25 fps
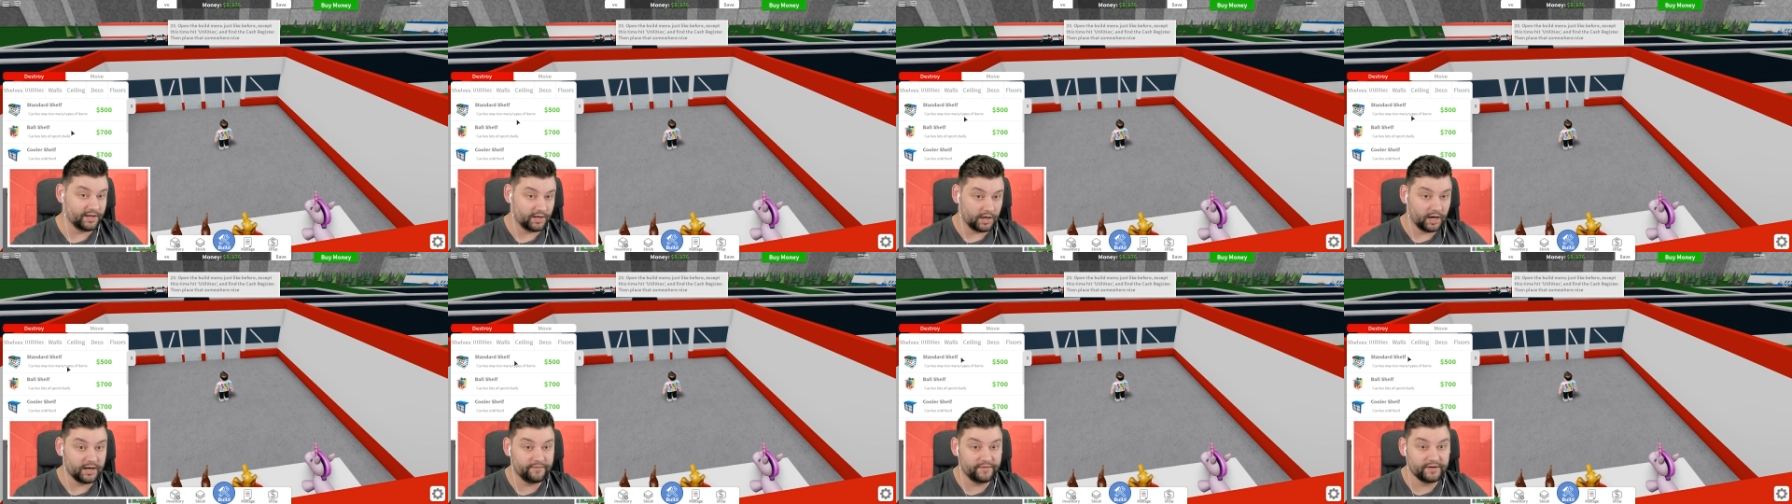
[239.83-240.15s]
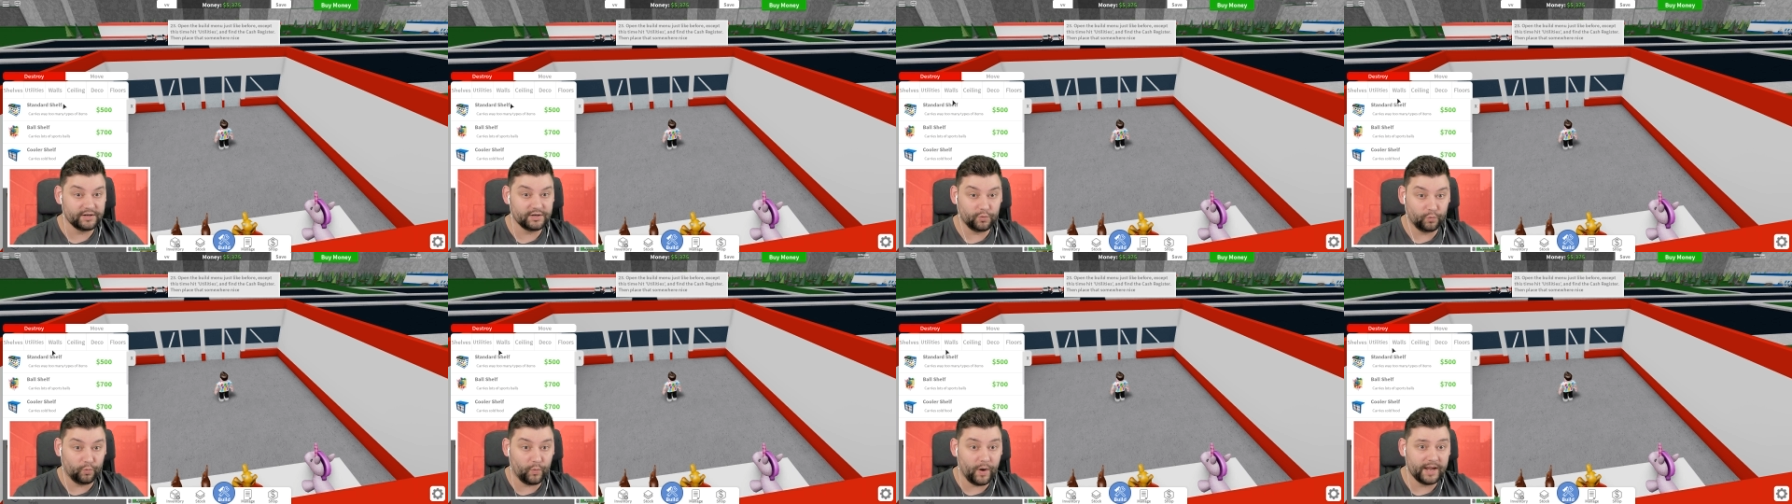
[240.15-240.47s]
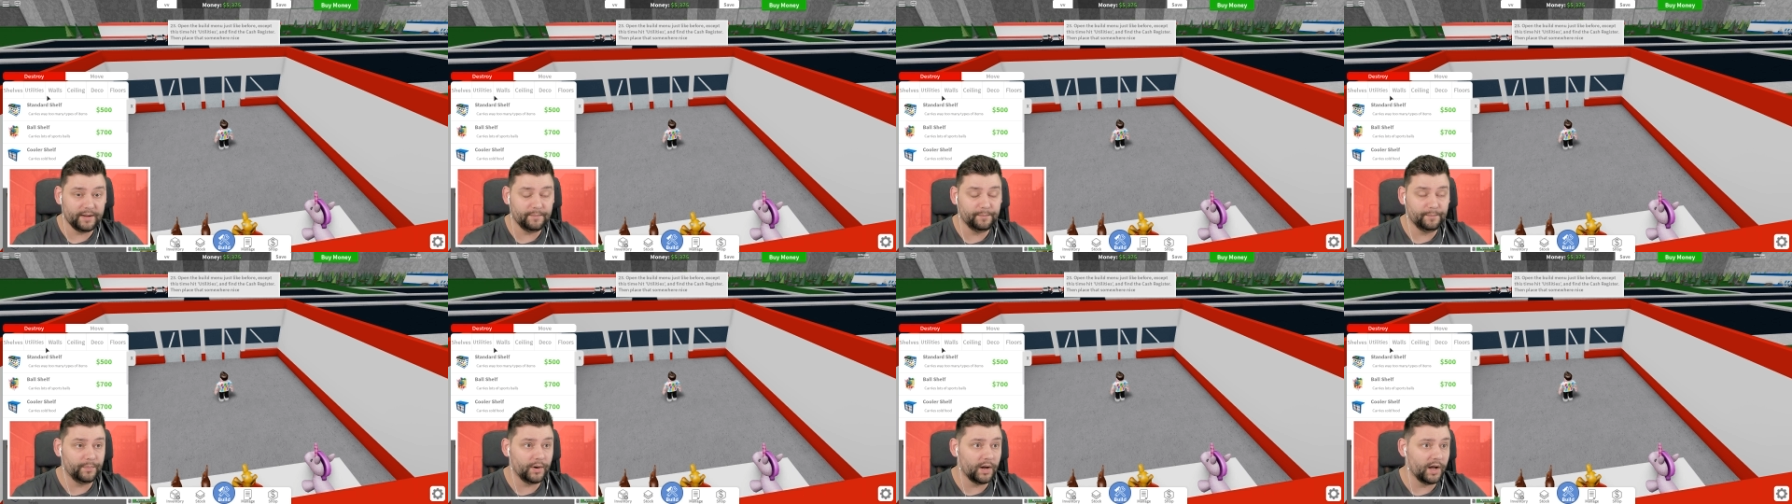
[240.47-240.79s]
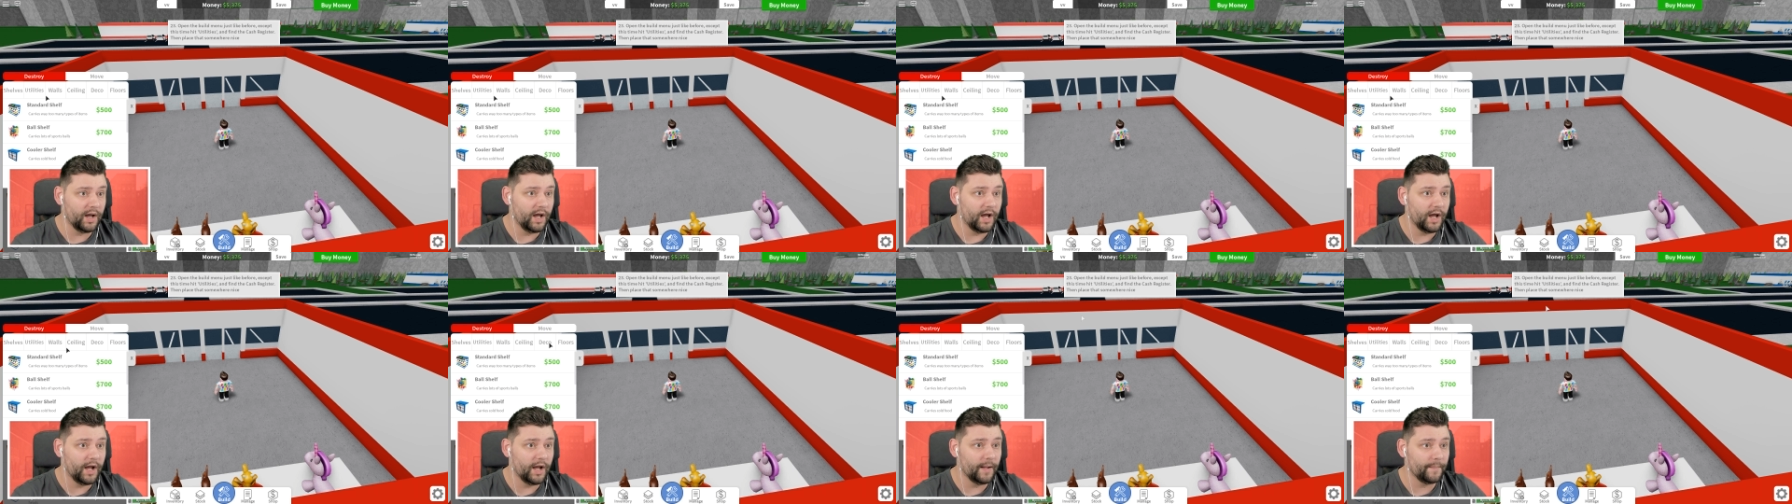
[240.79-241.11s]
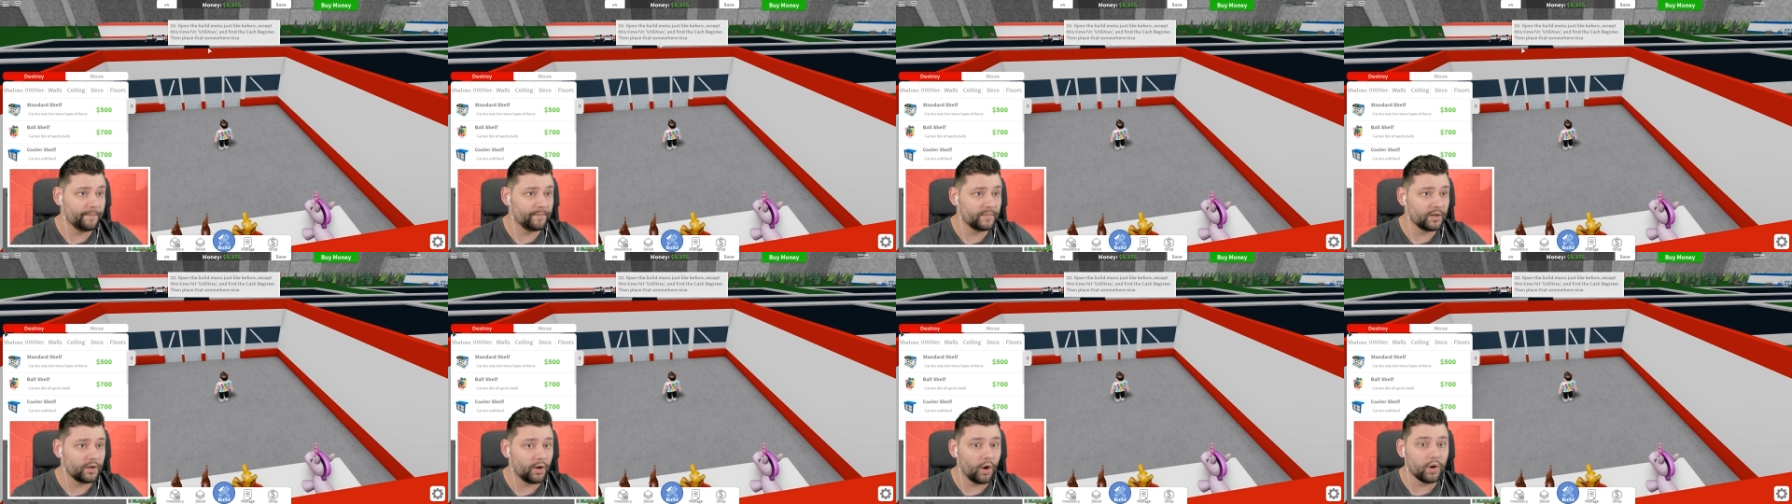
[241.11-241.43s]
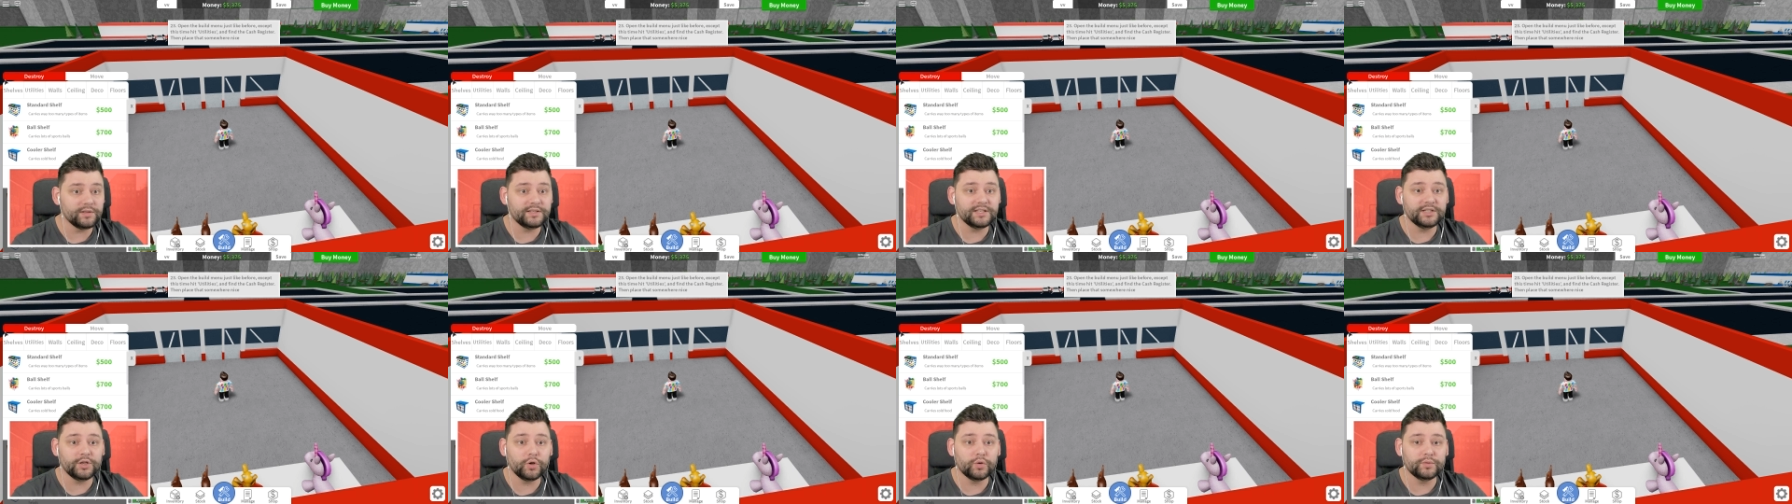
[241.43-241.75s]
kind of in the way, but uh,
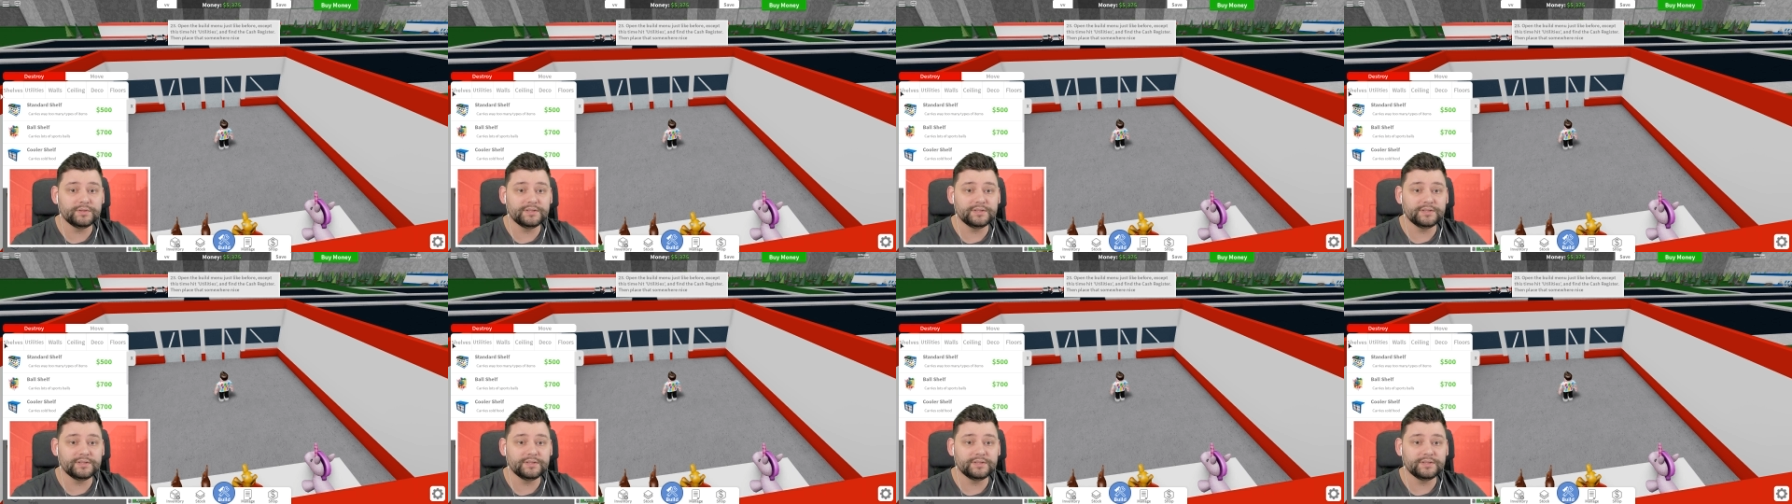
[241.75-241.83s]
go to the